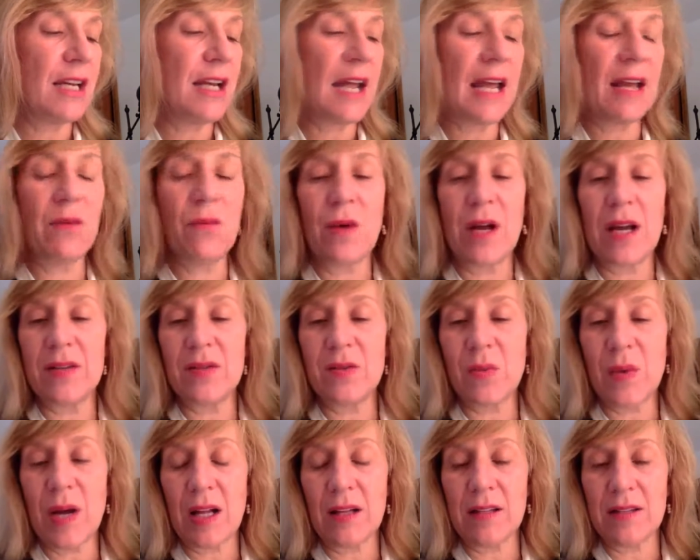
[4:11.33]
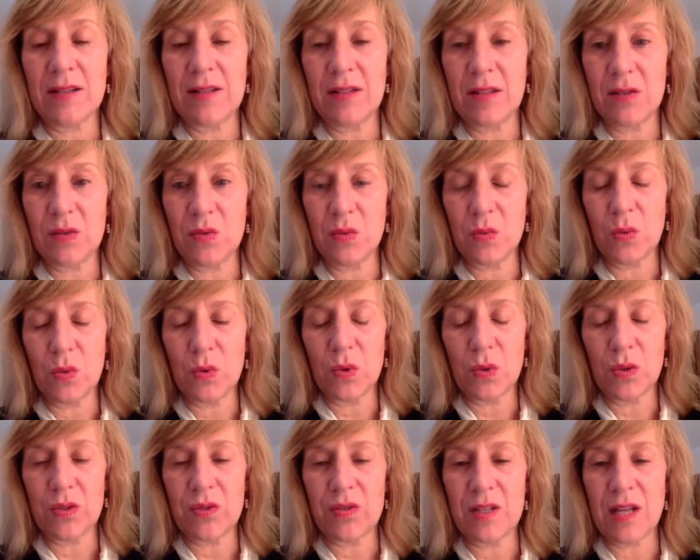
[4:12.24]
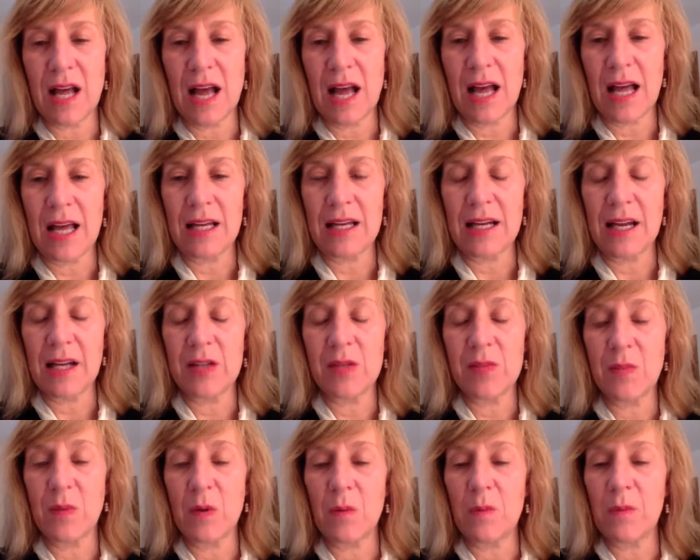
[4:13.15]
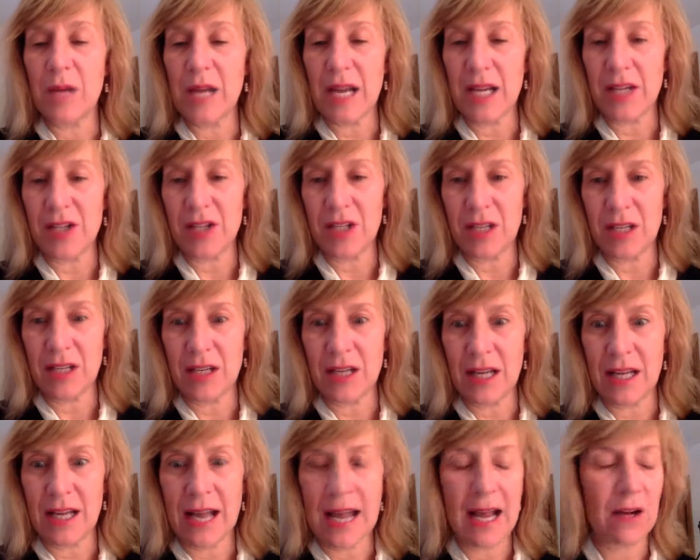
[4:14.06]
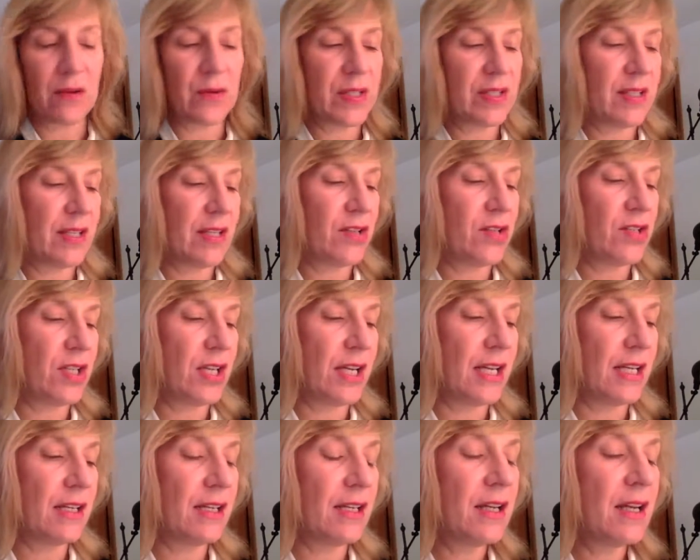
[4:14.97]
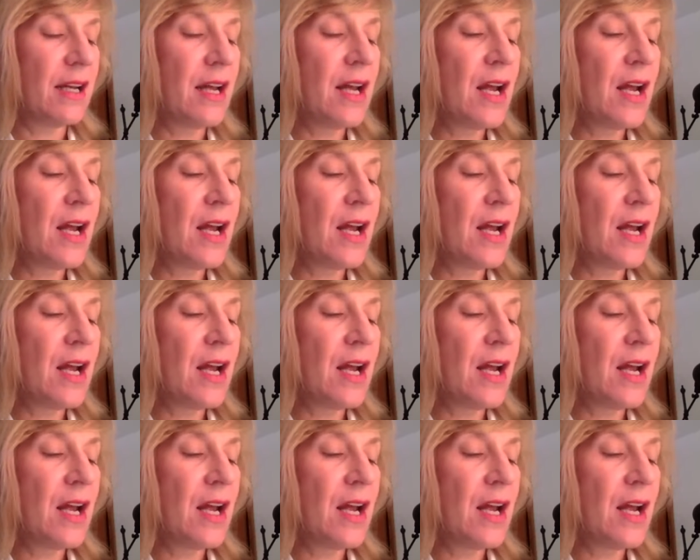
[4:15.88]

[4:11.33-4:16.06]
and as well as its rules on expropriation and acquisition.